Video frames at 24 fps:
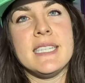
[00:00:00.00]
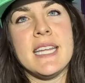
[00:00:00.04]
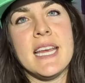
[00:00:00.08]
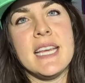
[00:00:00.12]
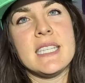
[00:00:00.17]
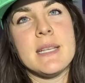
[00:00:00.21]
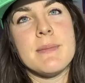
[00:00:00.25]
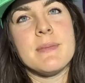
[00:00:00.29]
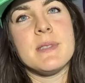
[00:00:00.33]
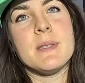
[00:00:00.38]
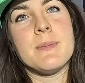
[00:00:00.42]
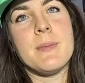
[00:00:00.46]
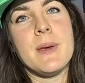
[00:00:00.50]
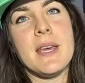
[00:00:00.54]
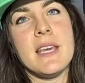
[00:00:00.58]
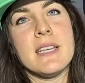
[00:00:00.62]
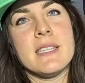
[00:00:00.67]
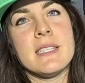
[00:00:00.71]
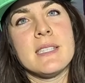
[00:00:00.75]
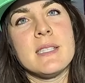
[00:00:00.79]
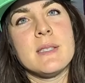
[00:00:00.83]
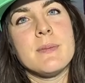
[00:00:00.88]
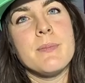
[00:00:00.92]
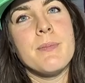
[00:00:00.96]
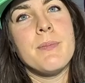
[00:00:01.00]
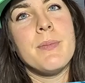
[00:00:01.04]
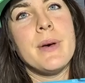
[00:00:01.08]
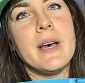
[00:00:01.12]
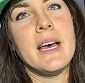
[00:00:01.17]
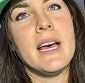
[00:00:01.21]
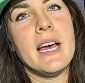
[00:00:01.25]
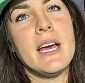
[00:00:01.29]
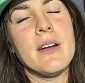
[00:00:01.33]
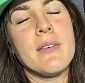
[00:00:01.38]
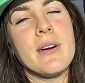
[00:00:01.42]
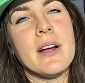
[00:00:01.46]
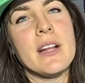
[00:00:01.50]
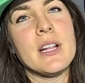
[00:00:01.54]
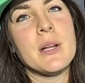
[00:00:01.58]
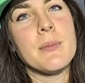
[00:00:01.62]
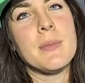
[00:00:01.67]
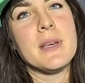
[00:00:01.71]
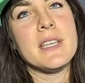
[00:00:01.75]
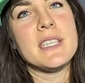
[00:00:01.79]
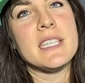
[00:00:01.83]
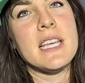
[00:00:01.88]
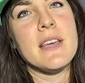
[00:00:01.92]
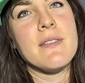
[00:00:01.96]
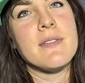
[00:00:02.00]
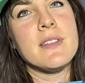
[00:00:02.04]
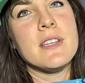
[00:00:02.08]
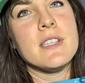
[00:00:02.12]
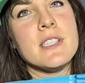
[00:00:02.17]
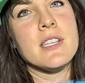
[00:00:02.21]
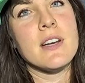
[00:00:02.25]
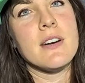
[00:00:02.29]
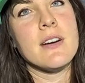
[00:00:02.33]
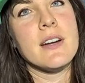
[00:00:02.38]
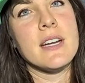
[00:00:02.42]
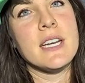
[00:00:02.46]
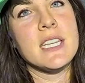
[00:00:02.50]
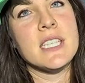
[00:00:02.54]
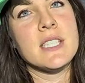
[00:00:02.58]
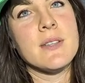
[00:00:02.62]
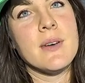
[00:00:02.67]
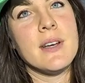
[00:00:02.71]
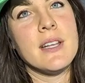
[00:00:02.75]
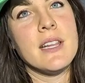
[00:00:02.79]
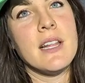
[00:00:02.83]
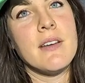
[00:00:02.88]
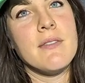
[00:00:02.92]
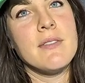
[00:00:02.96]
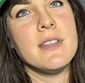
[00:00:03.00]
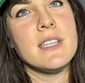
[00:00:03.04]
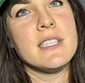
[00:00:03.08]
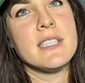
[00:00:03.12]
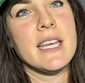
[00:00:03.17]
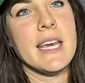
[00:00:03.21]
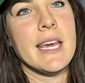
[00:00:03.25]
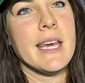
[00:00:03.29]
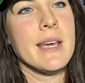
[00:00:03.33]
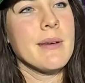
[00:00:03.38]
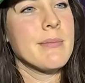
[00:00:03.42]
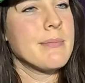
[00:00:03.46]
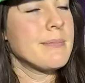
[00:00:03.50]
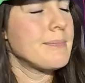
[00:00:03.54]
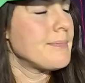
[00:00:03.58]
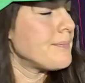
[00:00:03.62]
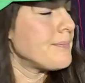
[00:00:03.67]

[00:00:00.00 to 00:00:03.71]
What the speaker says: it takes up space, but I'd rather be safe than sorry, so I love this thing.